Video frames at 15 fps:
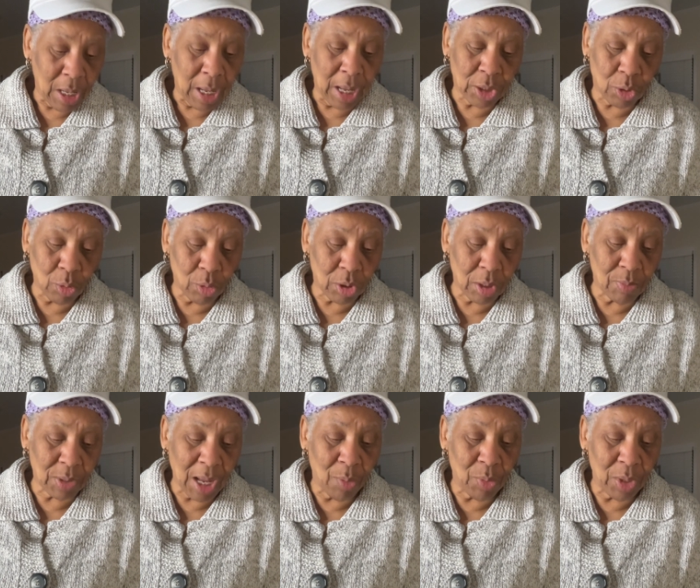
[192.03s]
And so
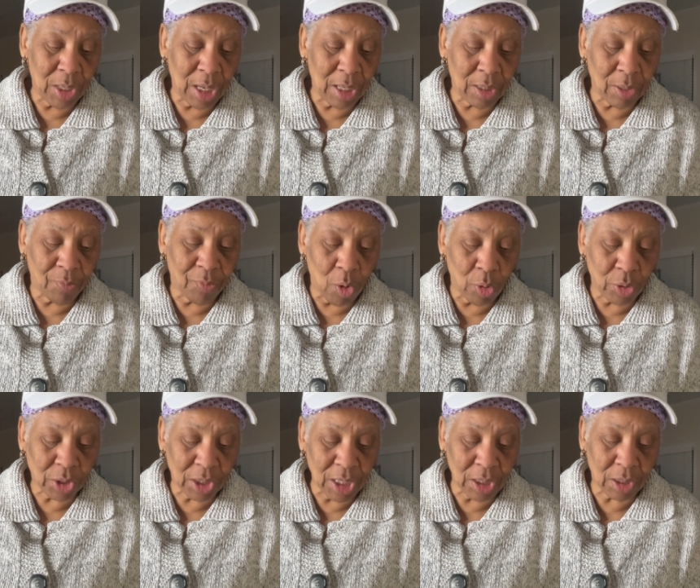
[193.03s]
sometimes we get the false
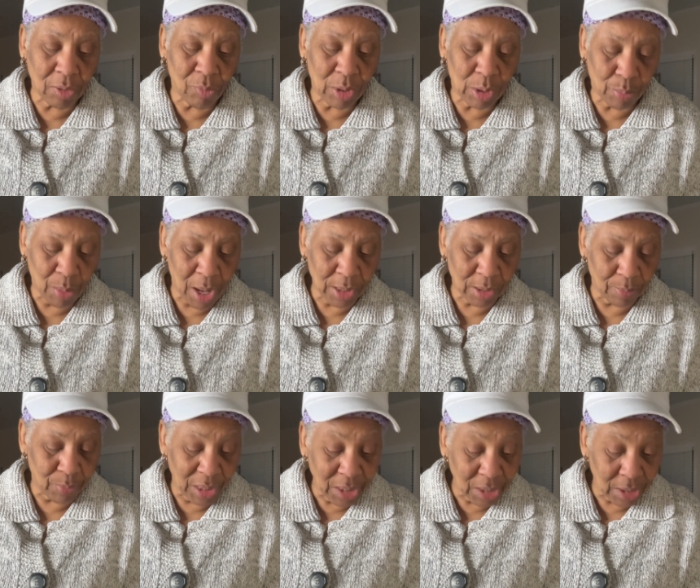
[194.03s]
sense of
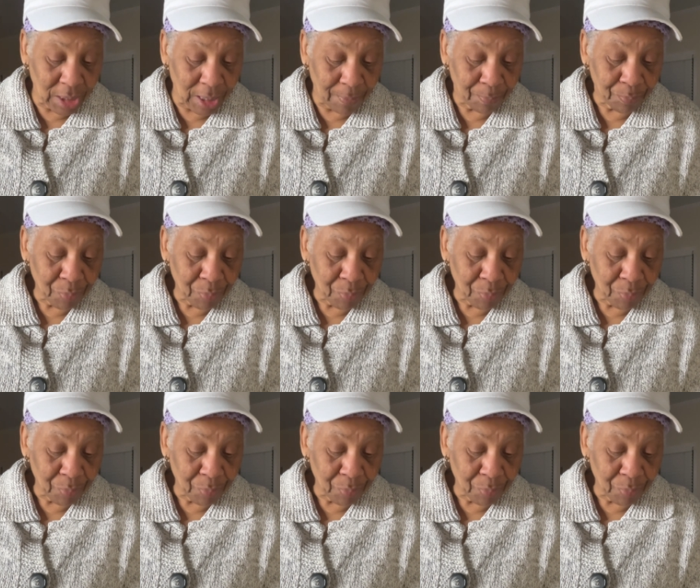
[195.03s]
responsibility